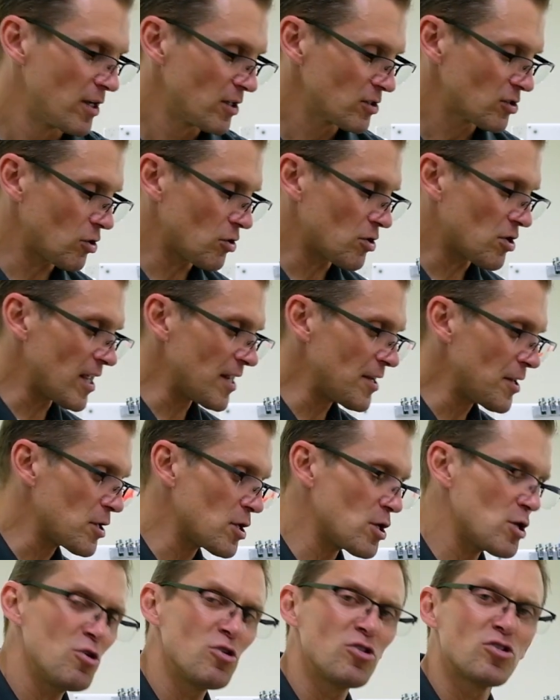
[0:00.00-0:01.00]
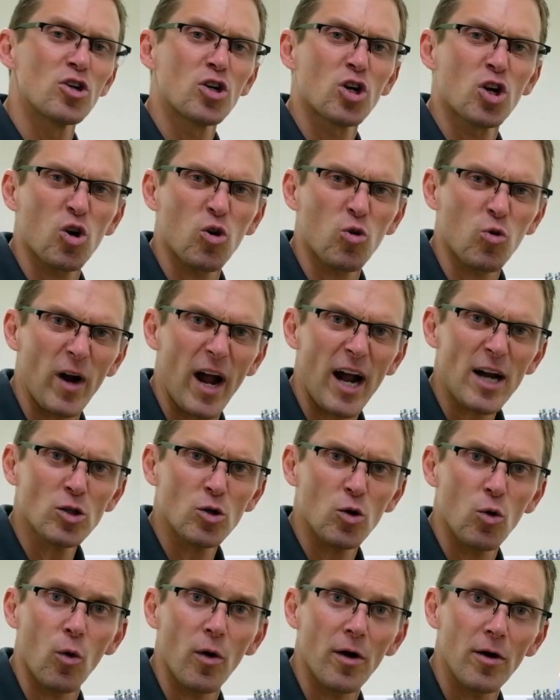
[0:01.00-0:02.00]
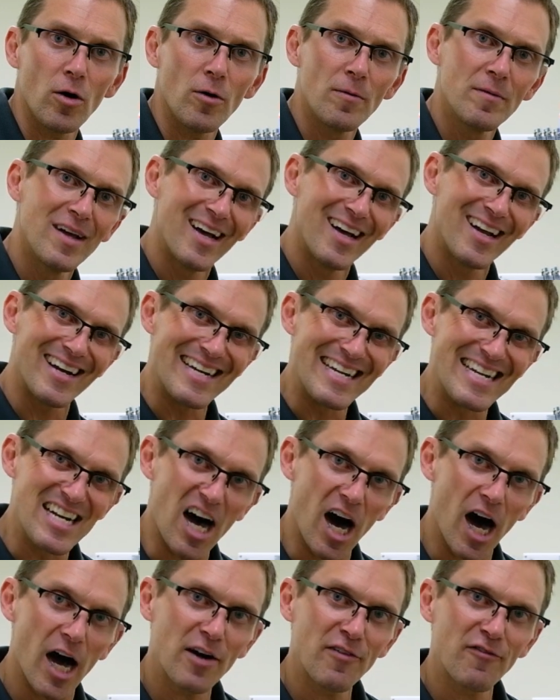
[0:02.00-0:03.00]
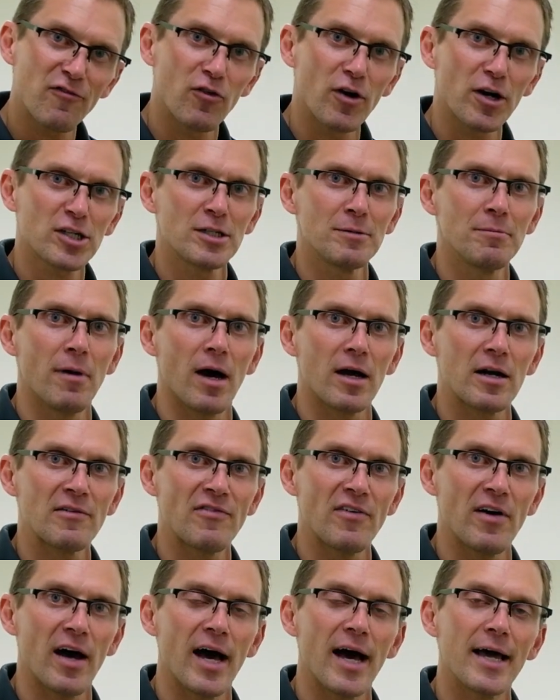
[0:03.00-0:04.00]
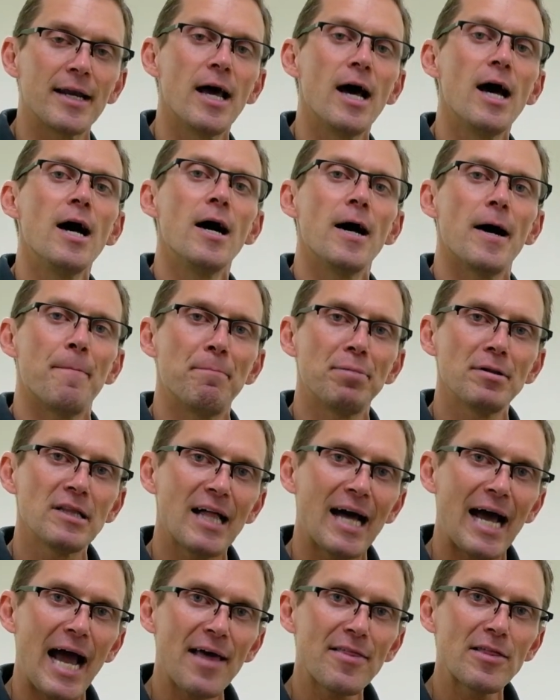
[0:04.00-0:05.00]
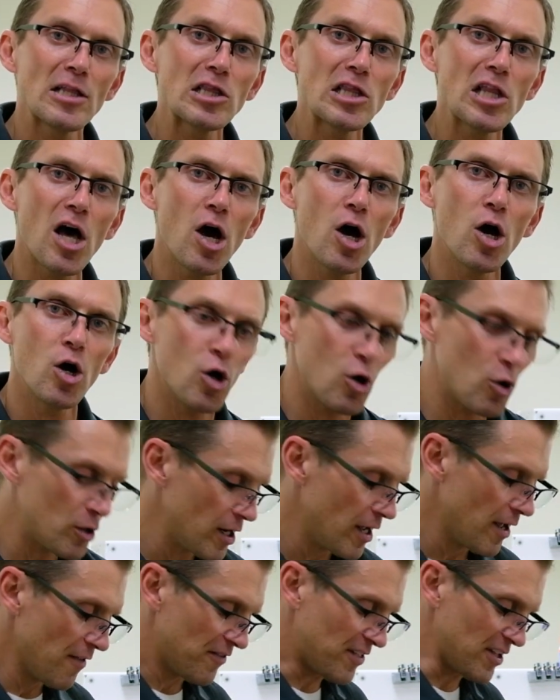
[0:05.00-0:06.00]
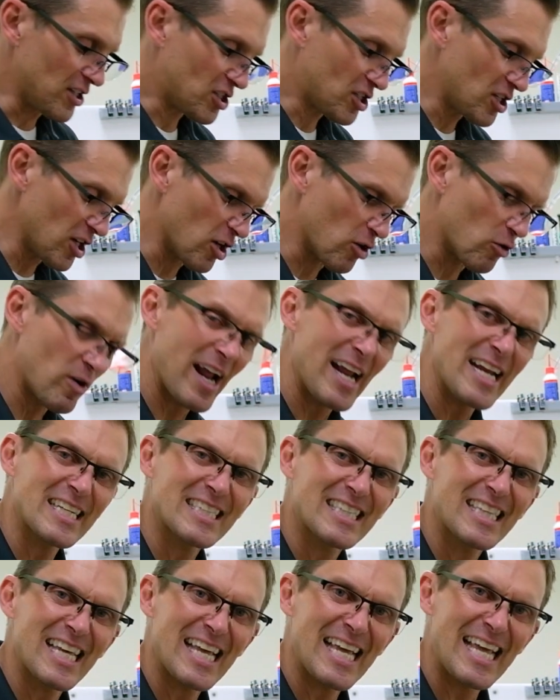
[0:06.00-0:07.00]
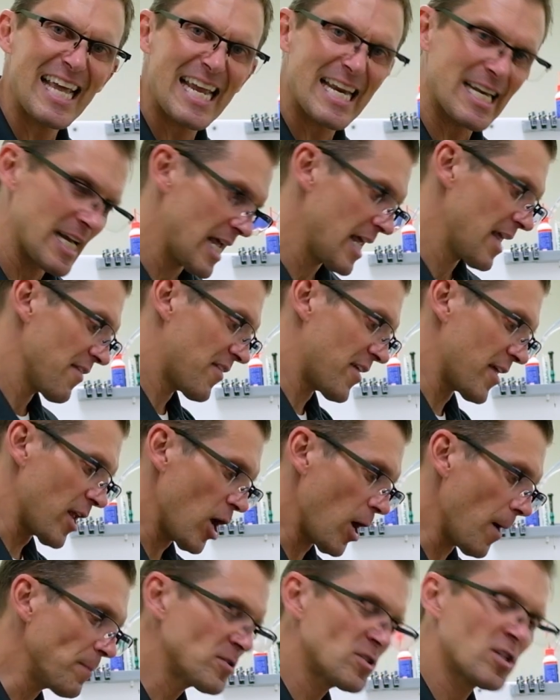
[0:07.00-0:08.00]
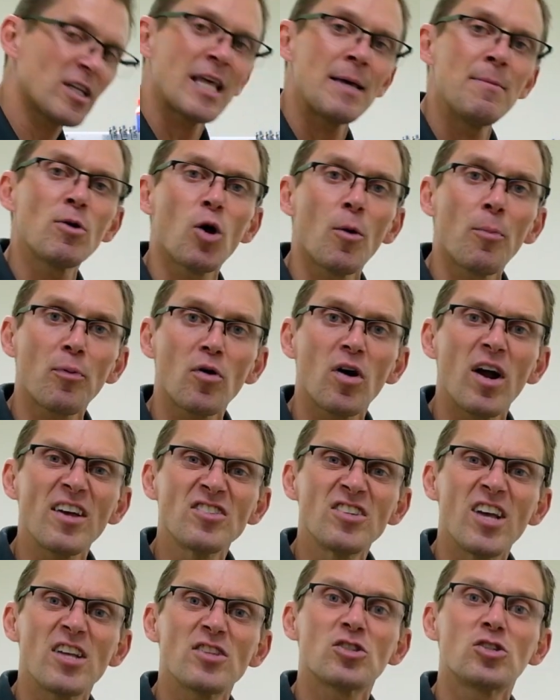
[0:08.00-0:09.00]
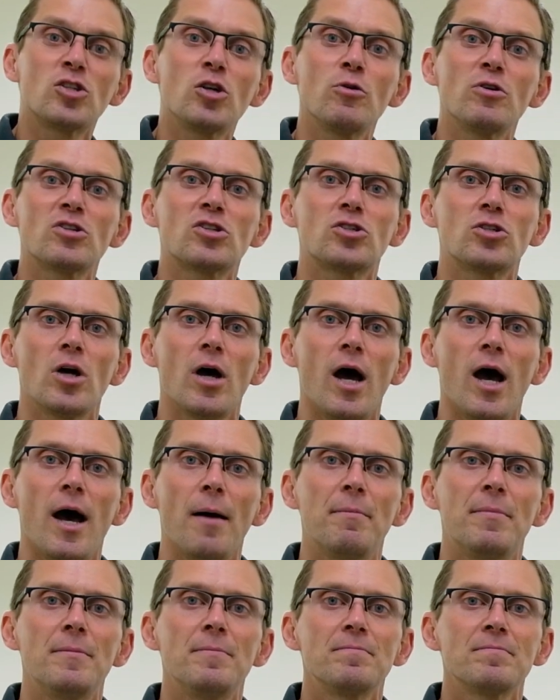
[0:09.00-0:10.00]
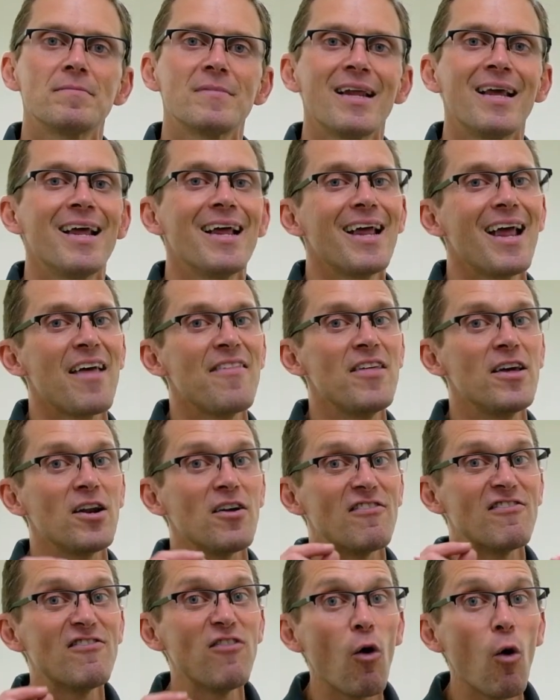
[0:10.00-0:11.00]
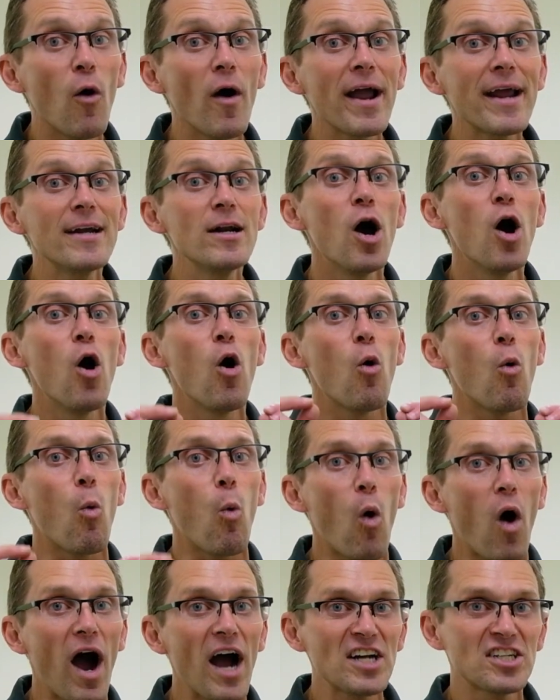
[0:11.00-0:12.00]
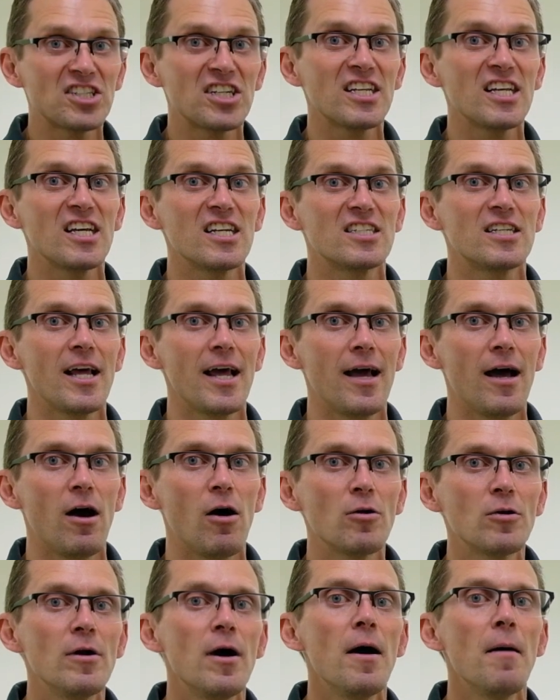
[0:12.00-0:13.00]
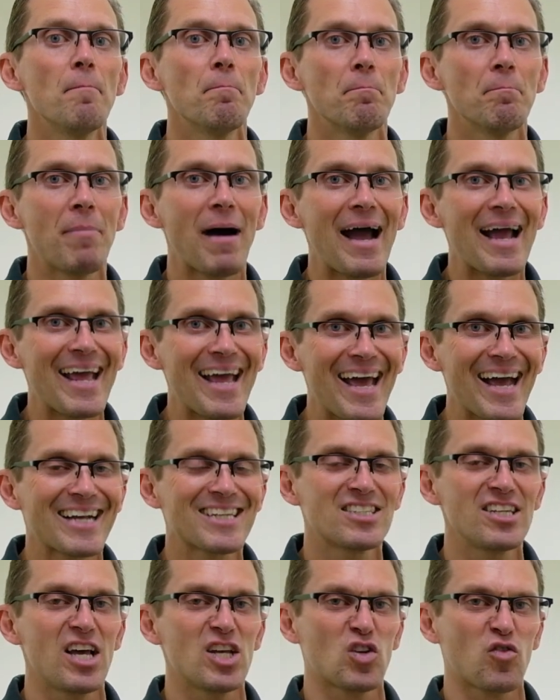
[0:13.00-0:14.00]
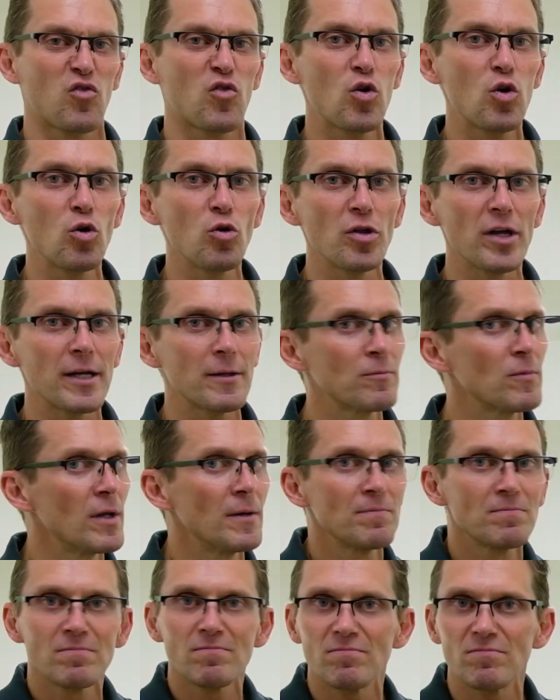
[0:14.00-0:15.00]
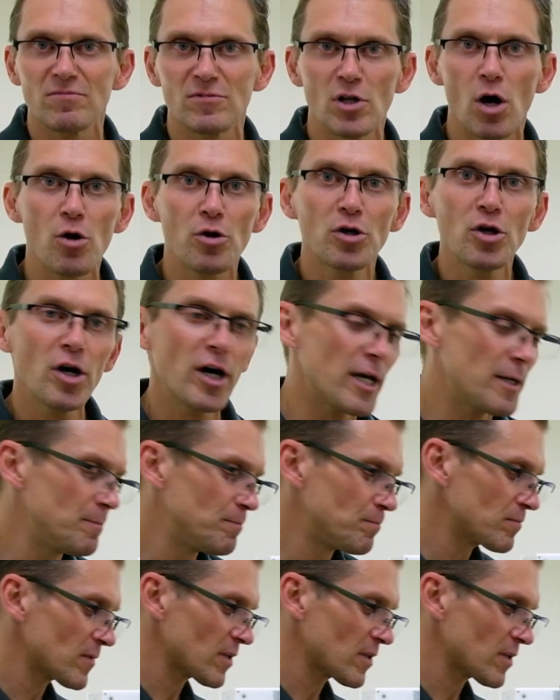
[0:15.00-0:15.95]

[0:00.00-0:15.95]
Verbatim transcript: So you need to use the correct oil, non-friction modified, apply the load that generates the heat that helps the chemical process do its job, and then avoid washing it down by excess fueling. No good.